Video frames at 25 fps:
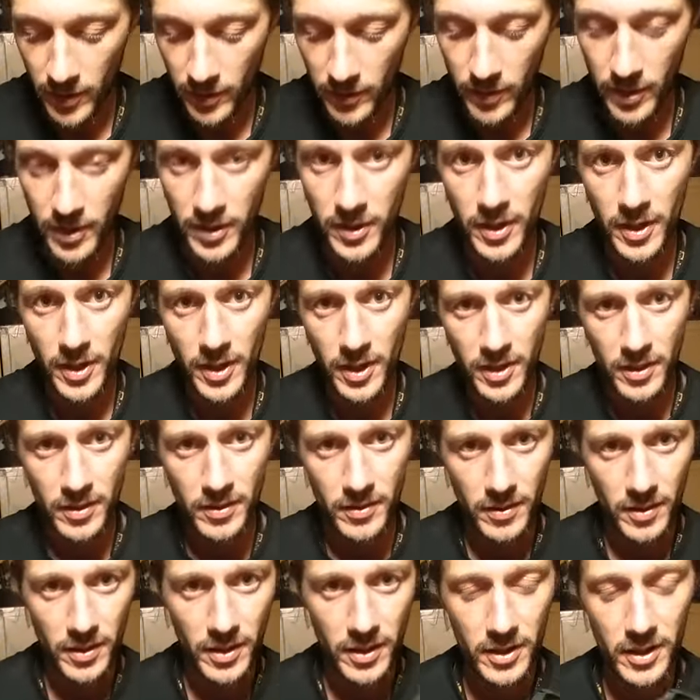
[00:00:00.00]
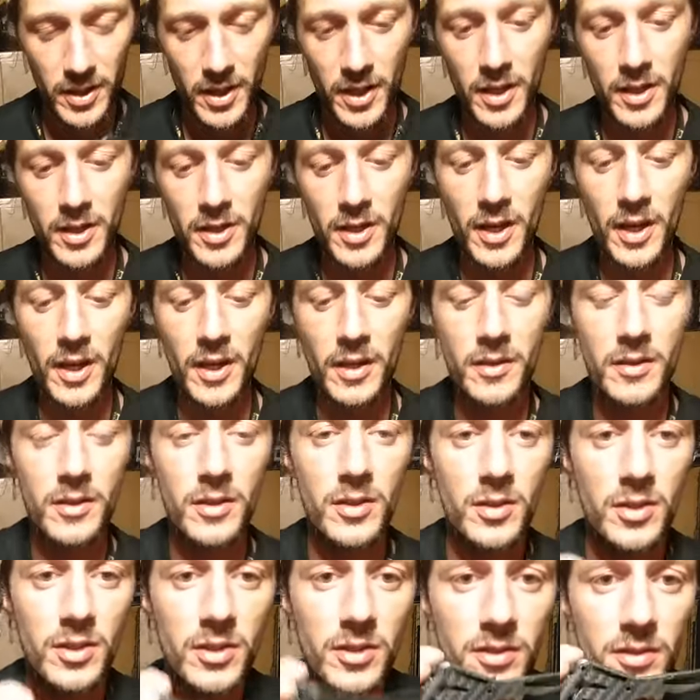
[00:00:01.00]
Right there, and then yeah,
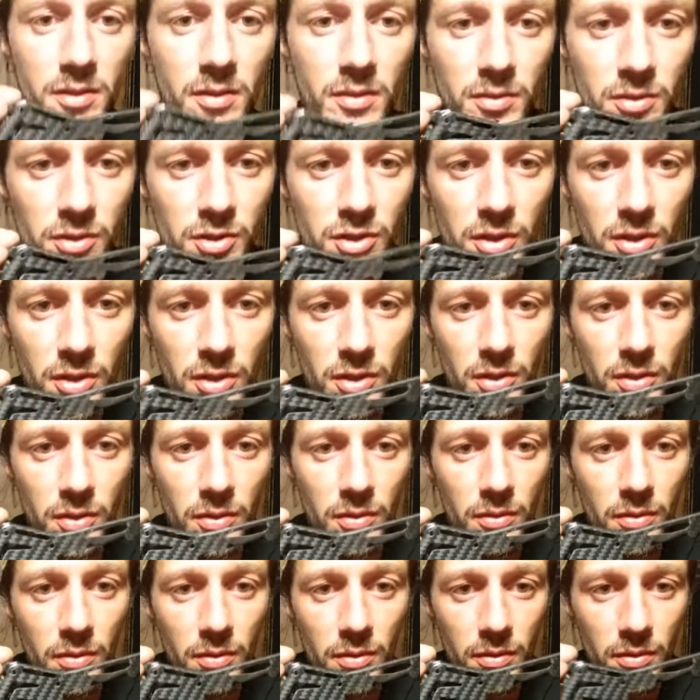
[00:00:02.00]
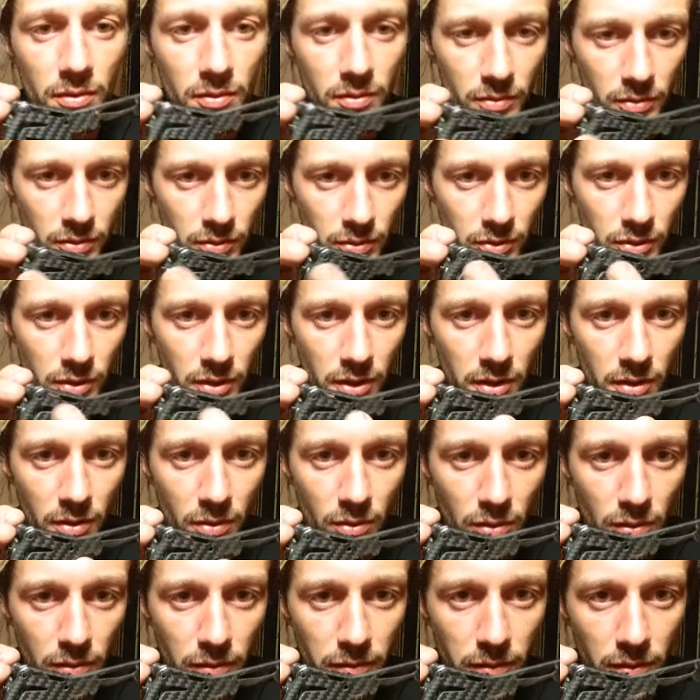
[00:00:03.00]
you just continue doing
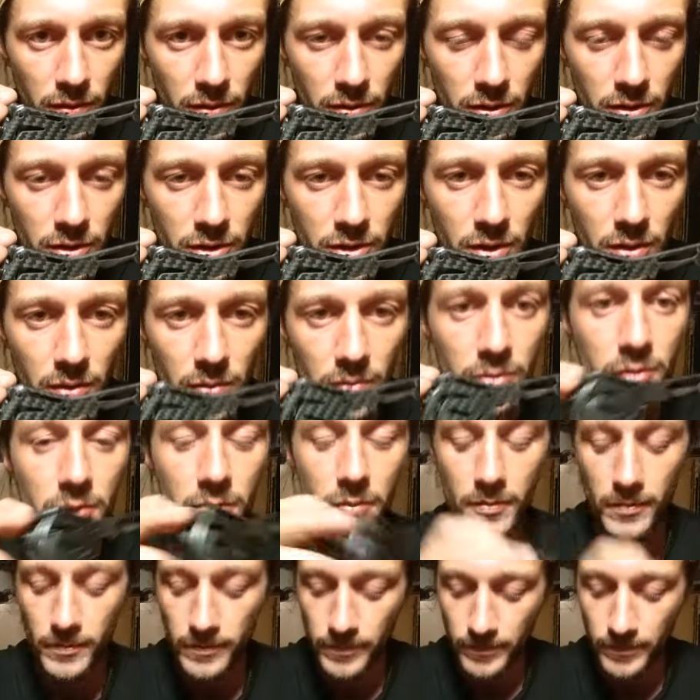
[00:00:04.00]
all four of those holes.